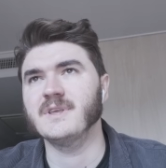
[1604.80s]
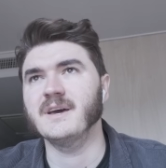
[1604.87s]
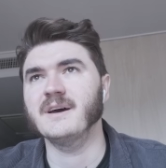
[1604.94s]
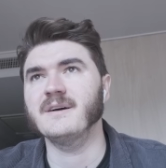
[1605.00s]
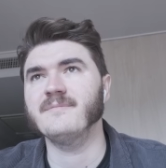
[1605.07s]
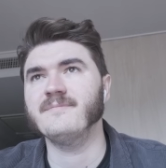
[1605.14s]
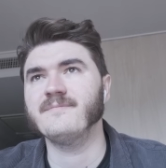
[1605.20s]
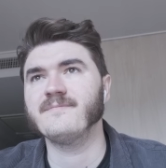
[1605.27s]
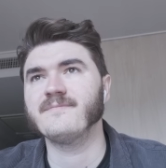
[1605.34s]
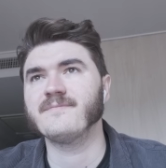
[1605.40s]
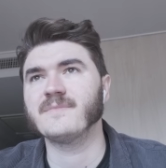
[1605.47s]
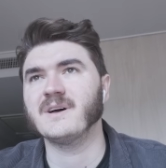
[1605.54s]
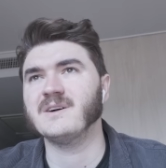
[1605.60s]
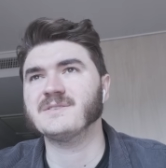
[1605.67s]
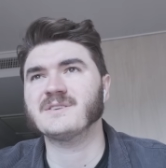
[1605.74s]
Yeah.
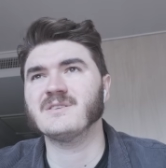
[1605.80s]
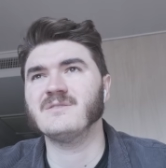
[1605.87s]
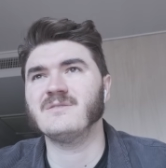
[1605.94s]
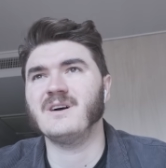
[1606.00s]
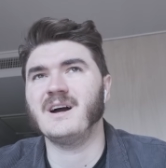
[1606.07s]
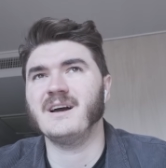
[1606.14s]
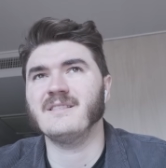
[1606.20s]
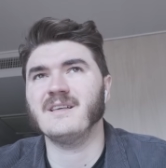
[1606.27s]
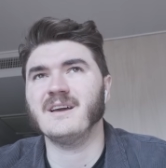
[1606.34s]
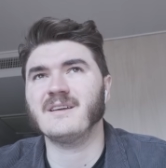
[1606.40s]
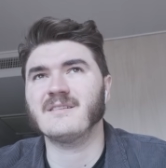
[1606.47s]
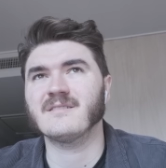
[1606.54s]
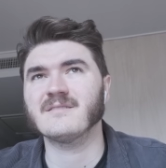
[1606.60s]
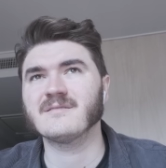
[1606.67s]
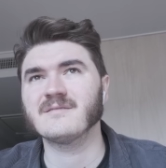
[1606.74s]
Also, I
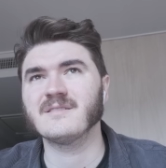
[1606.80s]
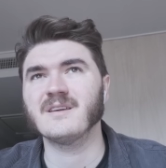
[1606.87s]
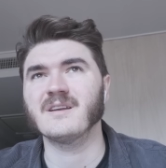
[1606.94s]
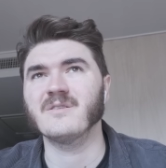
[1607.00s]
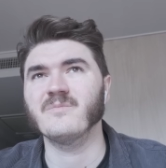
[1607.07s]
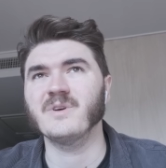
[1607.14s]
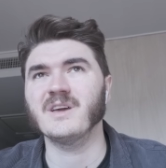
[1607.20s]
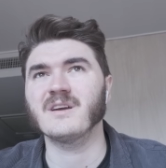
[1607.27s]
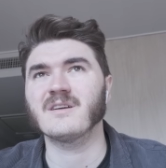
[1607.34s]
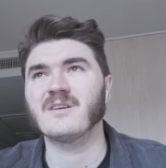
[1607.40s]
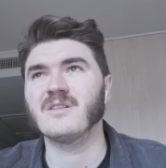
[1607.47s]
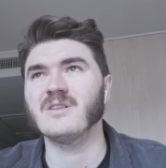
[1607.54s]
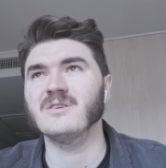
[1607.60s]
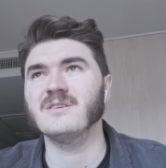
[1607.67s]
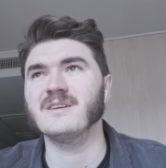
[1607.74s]
like you know being
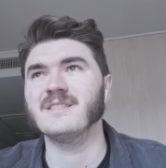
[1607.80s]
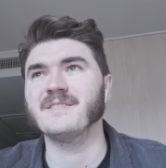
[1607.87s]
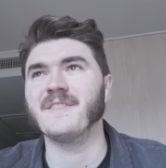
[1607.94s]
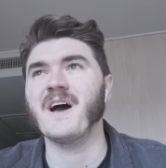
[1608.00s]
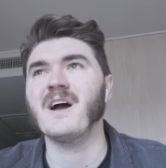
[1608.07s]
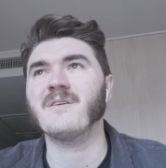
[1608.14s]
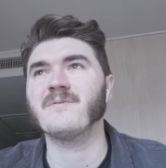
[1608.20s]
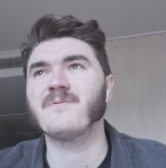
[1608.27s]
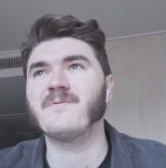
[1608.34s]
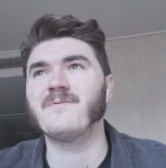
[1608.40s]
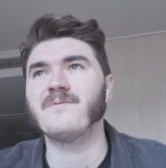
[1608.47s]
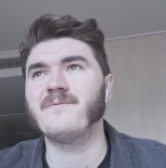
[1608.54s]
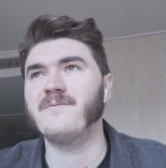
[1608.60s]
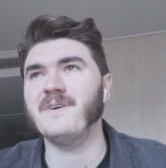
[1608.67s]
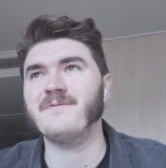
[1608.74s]
clo- not
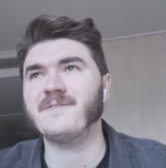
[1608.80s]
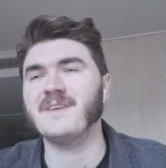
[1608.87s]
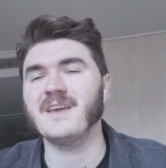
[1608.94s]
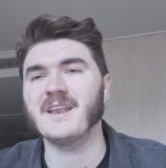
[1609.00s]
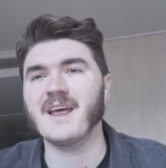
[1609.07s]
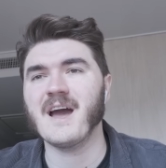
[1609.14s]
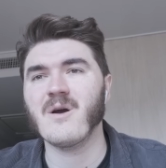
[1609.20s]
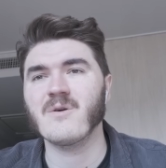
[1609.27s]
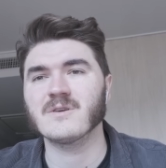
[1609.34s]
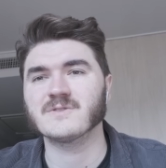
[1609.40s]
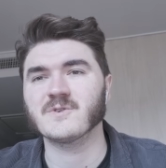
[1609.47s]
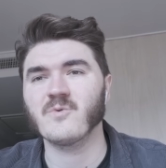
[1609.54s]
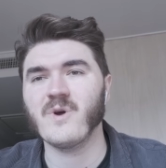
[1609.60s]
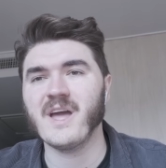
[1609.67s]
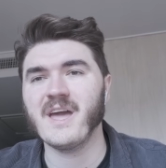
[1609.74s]
15
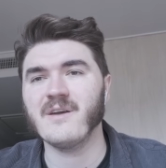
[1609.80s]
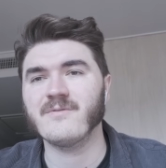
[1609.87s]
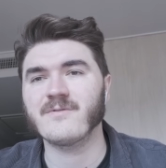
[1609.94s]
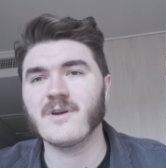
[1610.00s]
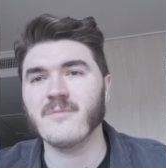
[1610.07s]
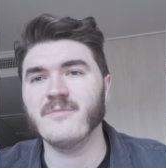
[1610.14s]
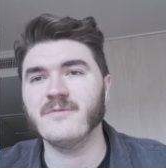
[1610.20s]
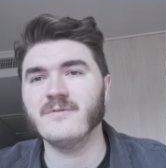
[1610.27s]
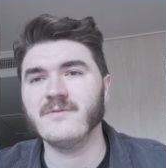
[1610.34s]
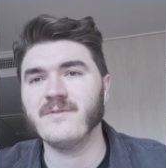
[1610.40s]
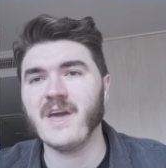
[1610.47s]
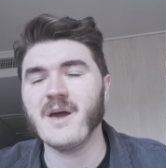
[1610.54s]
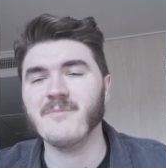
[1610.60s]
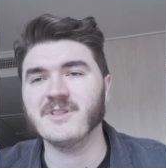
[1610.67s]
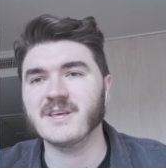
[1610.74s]
hours away from
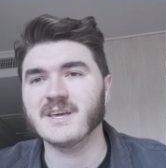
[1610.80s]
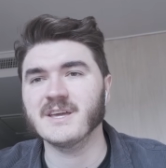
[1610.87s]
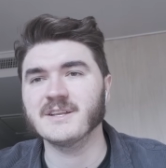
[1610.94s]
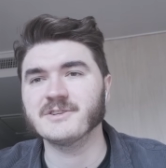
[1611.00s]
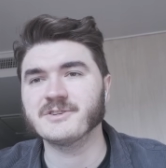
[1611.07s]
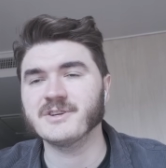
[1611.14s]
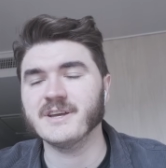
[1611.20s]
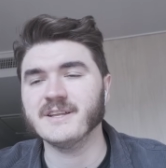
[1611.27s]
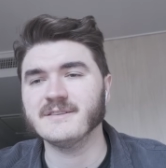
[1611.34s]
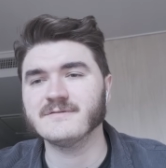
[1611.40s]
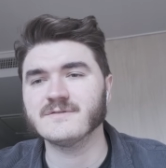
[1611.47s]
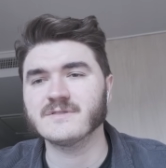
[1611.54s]
family, family and yeah. shit.